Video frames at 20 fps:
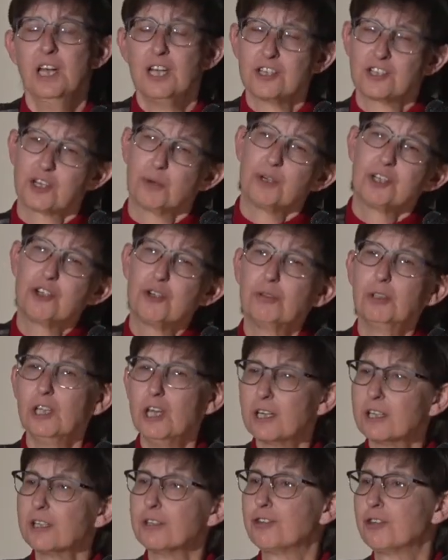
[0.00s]
So as you
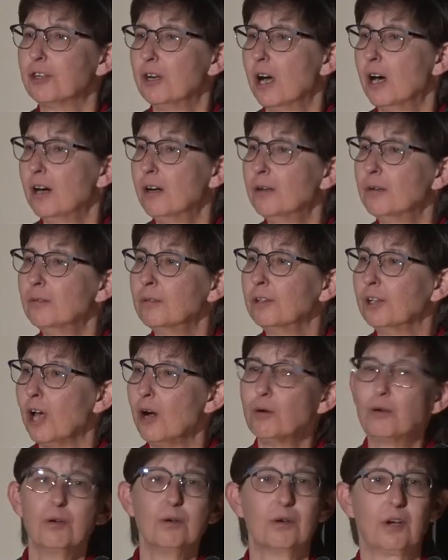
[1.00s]
look at your own
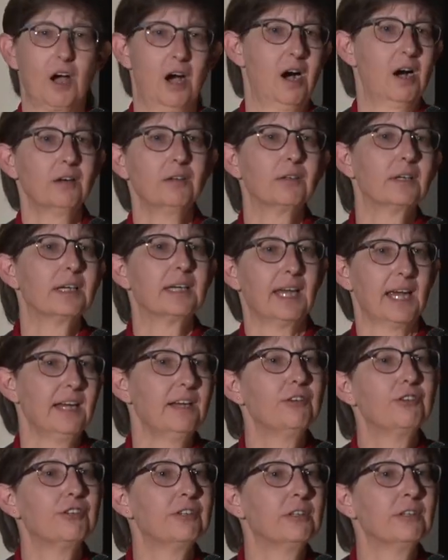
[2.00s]
local
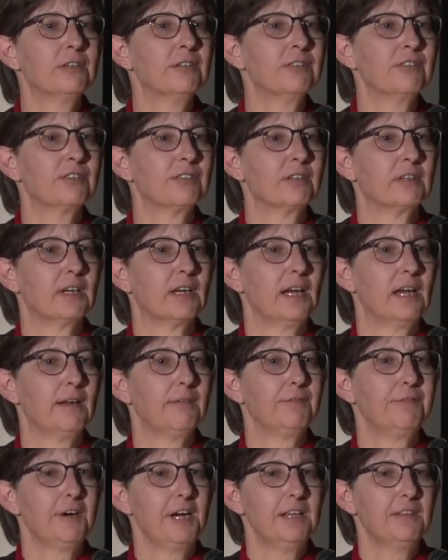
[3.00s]
congregations,
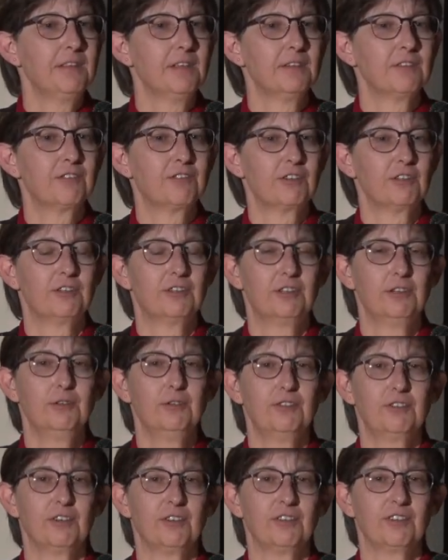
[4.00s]
and faith
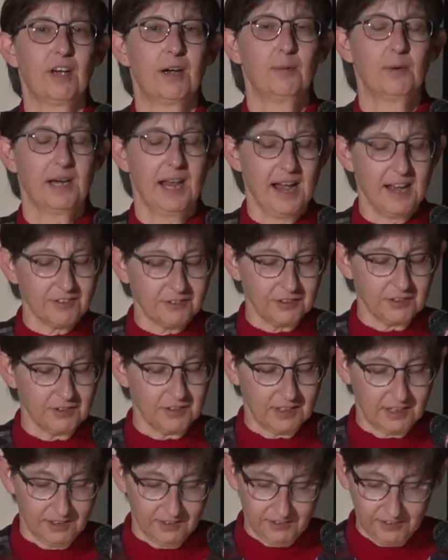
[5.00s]
institutions, I would ask you
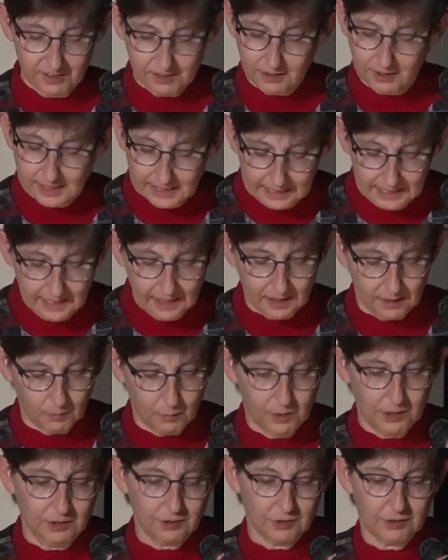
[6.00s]
to consider again
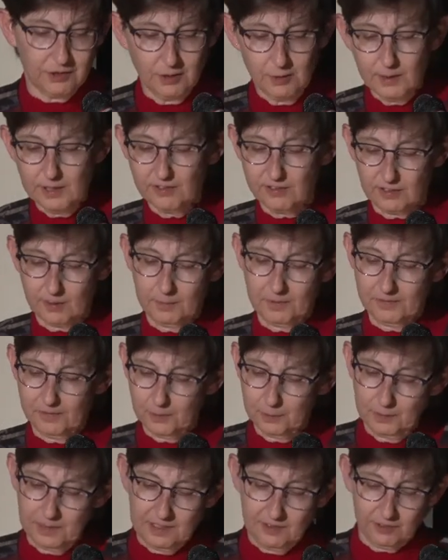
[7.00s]
when you're doing some of the
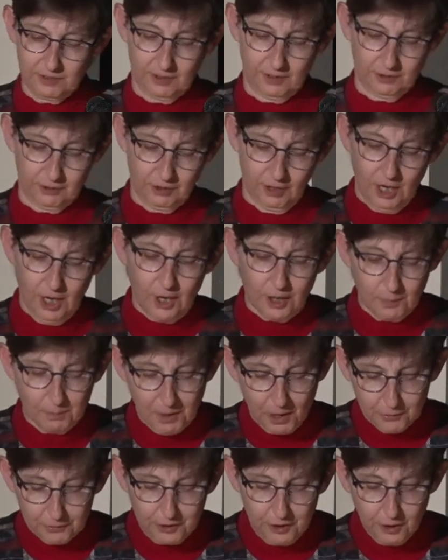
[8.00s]
research,
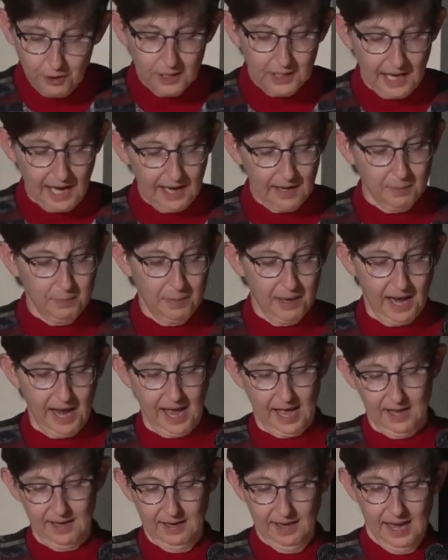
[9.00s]
both good and
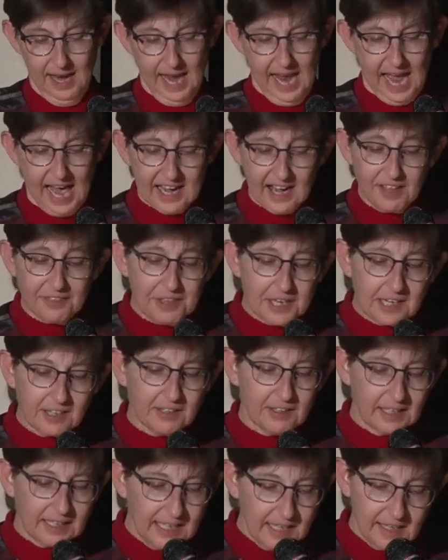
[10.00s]
bad. And I
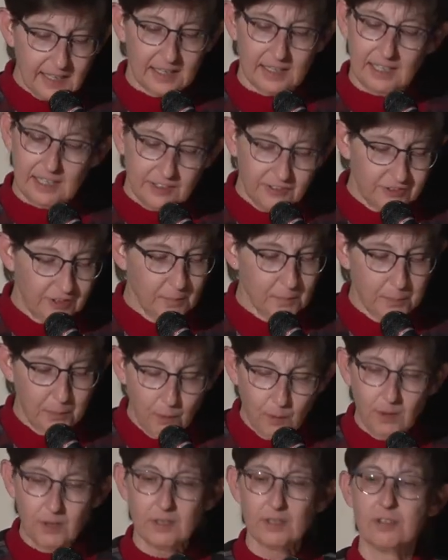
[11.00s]
think, again, it is
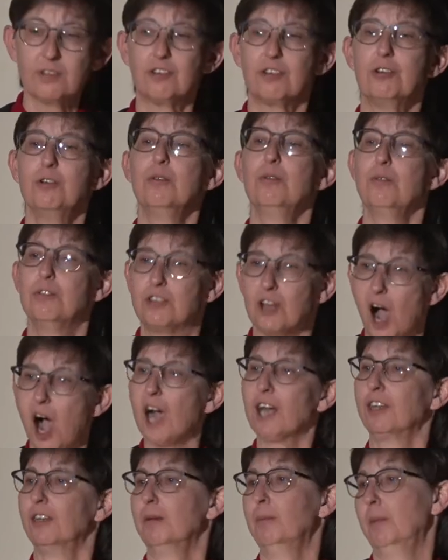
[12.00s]
important to
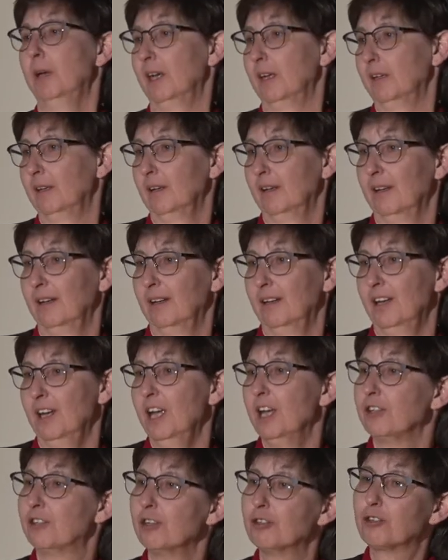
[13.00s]
document
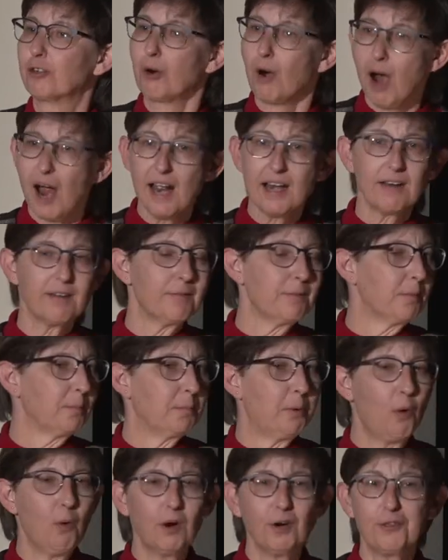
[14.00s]
to try to
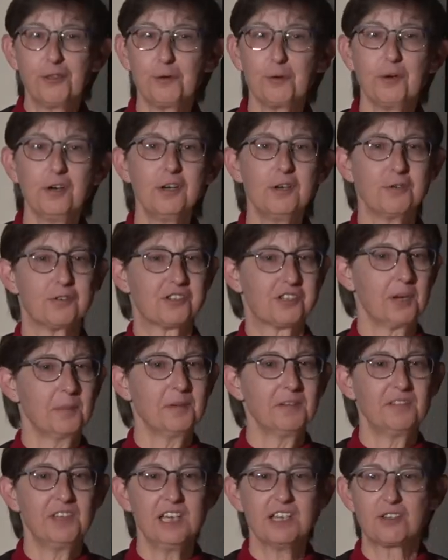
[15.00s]
pour through some
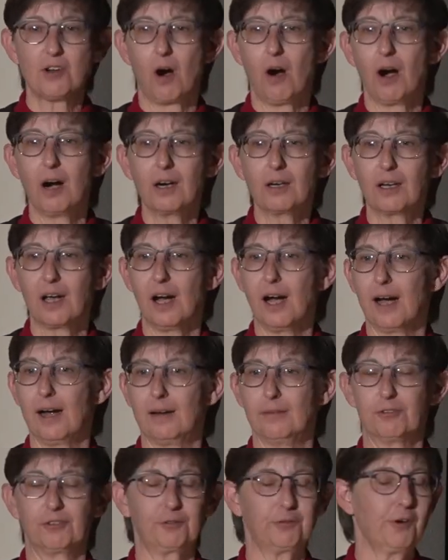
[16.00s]
of these
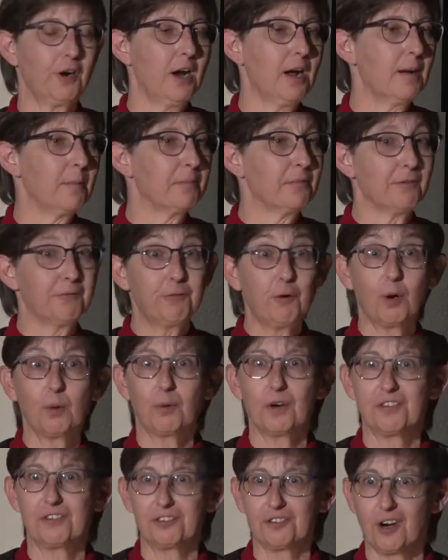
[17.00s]
archives from the Fort
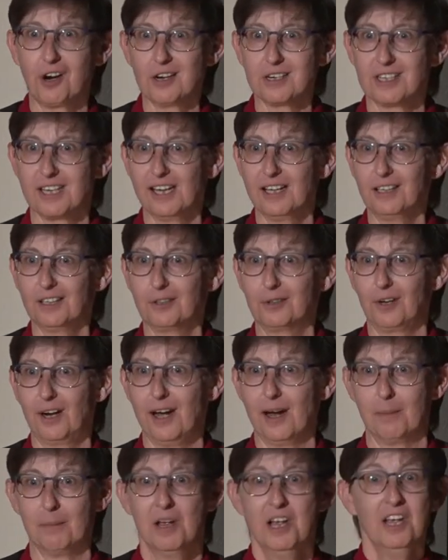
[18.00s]
Worth Star
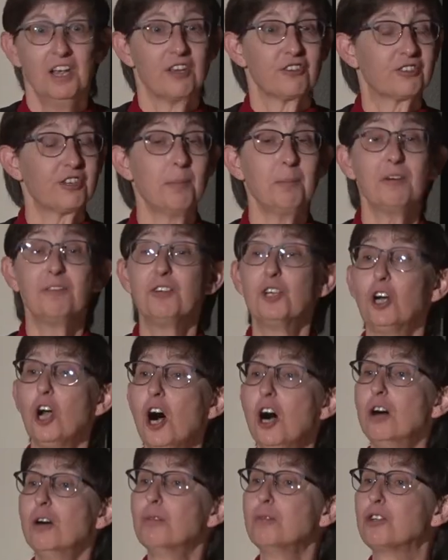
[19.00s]
Telegram, some of your
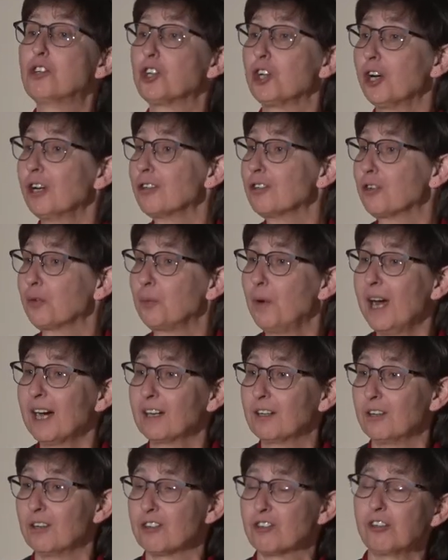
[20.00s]
own church
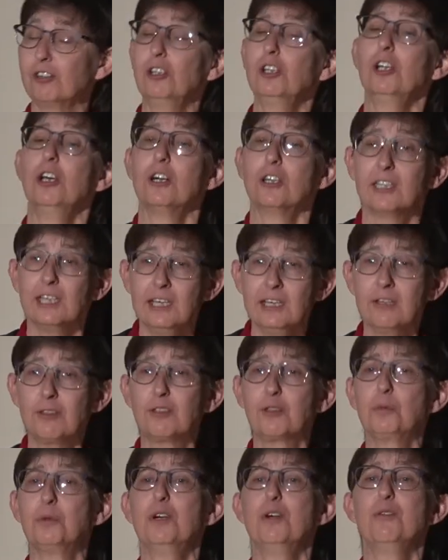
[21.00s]
records, looking
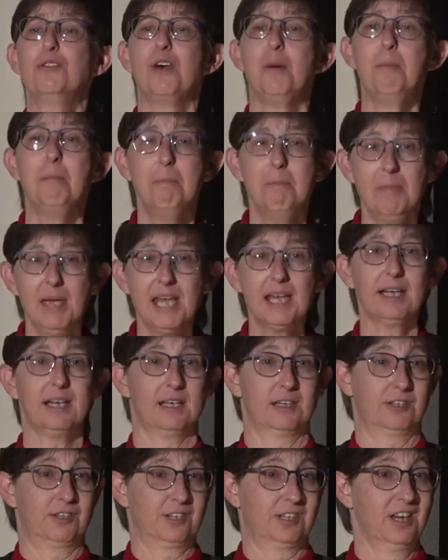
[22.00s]
through the
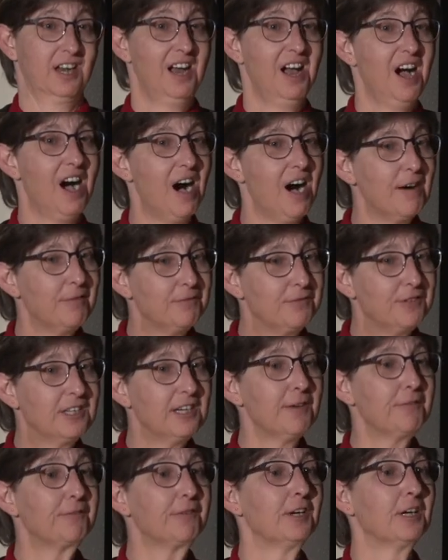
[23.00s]
minutes of
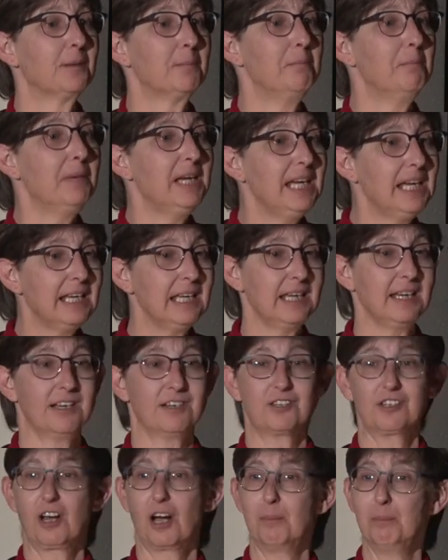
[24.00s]
different
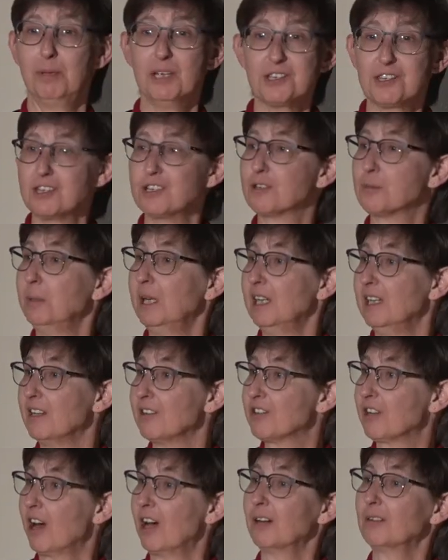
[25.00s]
meetings, business
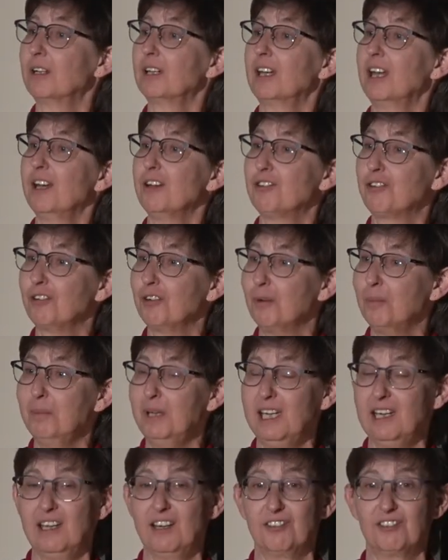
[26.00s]
meetings, congregational
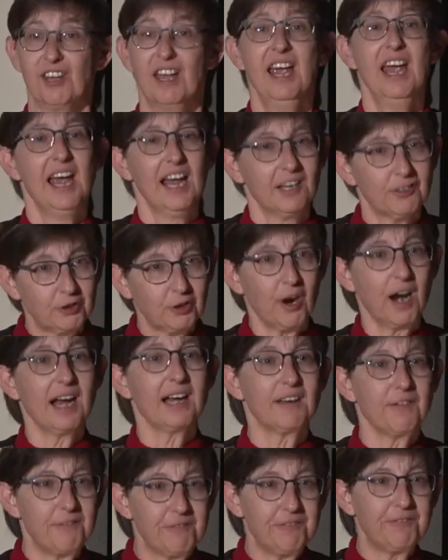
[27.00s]
meetings, and
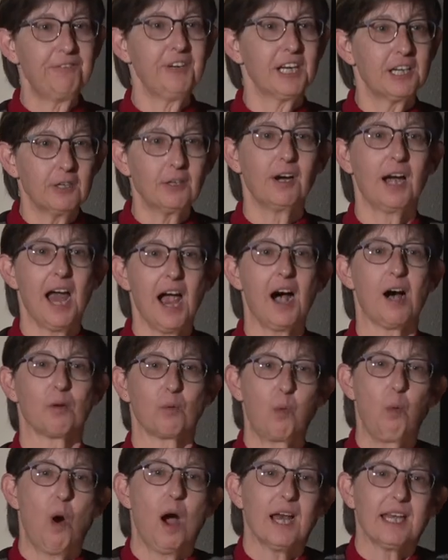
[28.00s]
trying to figure out
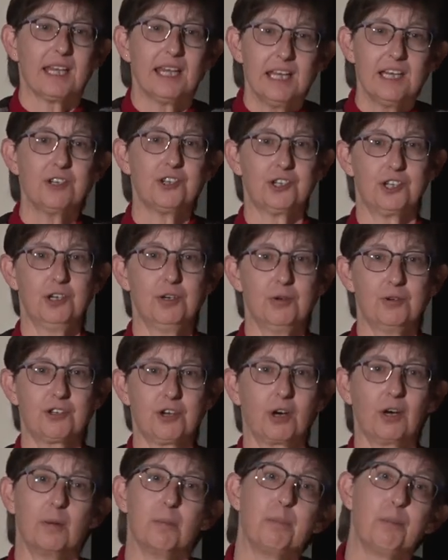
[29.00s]
what issues
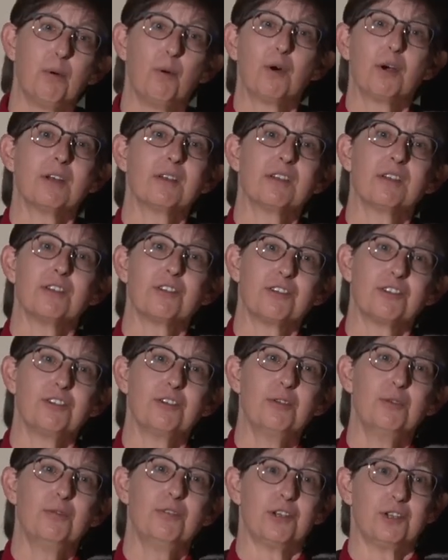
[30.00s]
are important
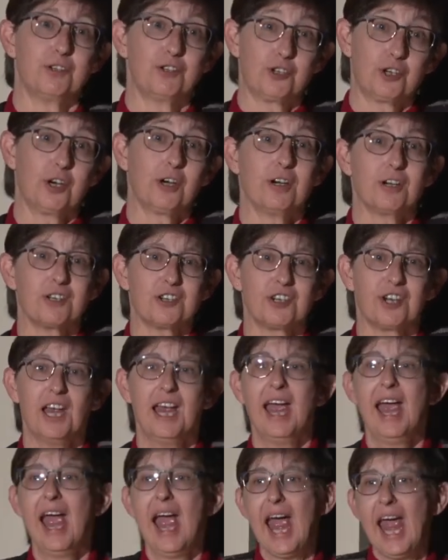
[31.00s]
to the church
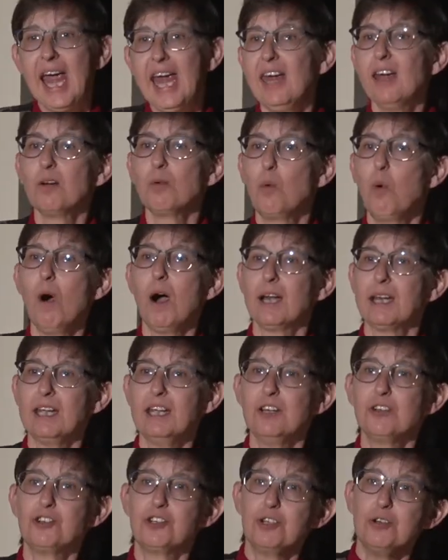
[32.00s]
and what
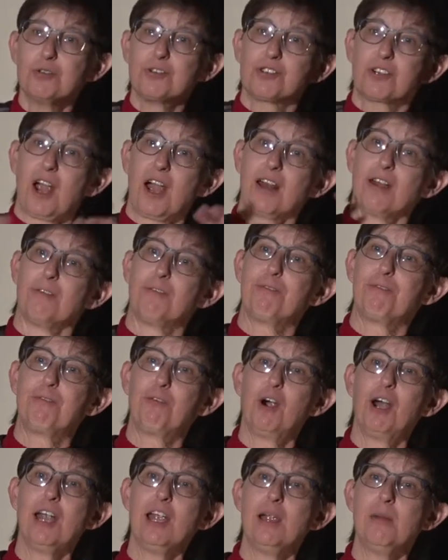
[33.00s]
issues kind of
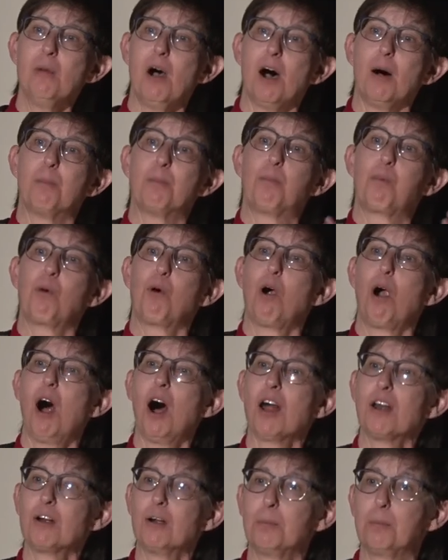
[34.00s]
frame a
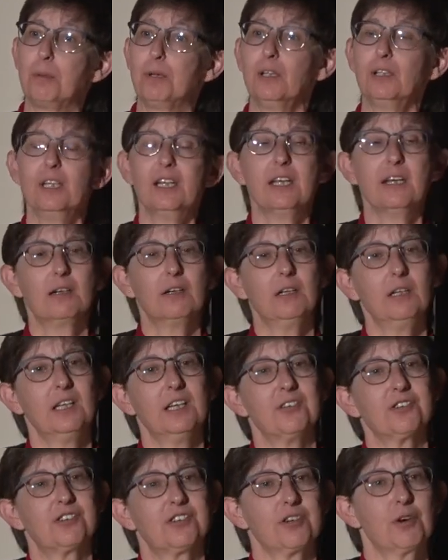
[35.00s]
broader political
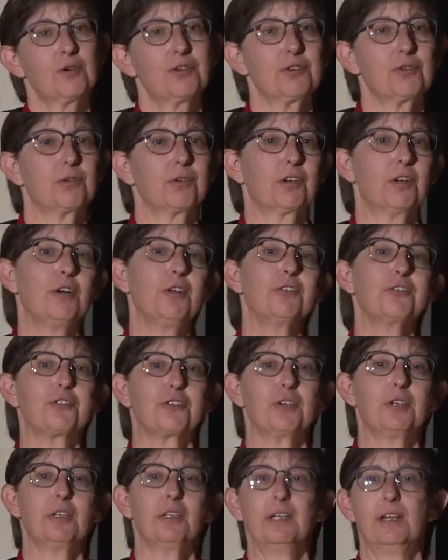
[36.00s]
and social
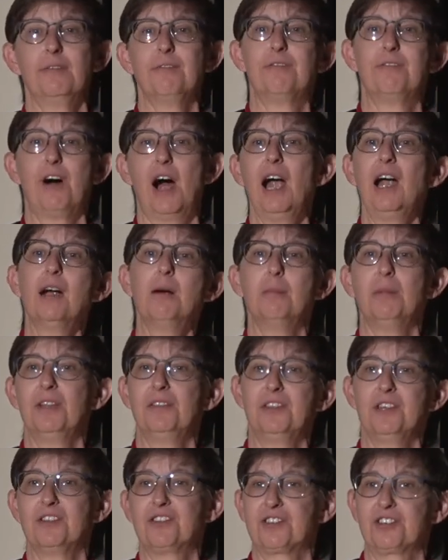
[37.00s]
cultural
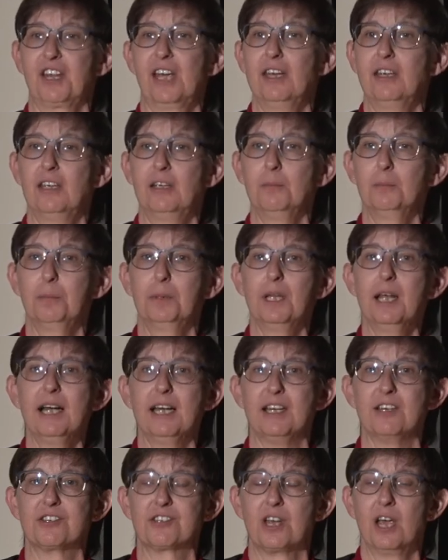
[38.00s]
environment that's taking
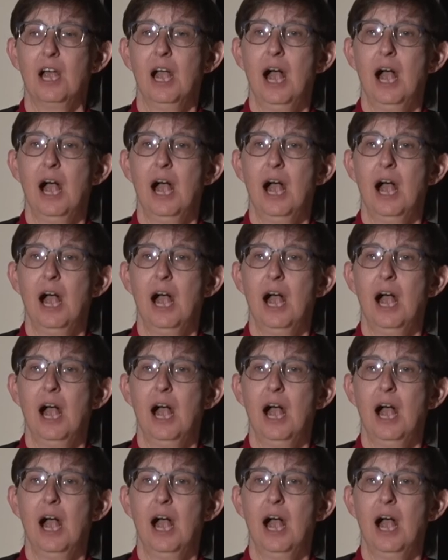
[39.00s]
place.